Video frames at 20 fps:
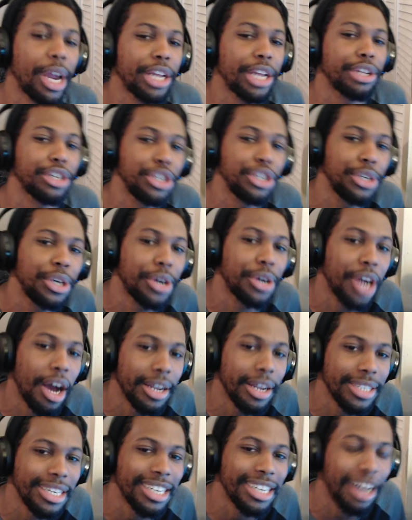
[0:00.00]
Yu-Gi-Oh
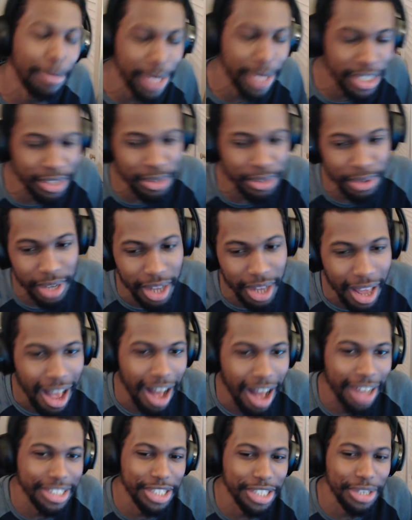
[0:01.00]
content coming soon.
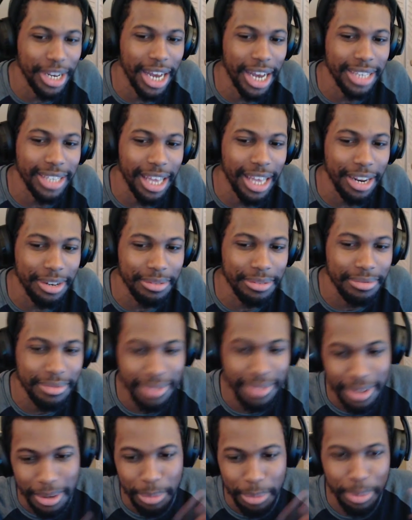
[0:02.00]
I'll see you guys later.
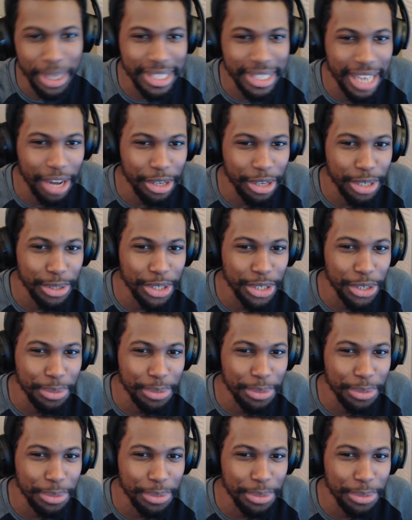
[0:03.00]
Peace out, YouTube.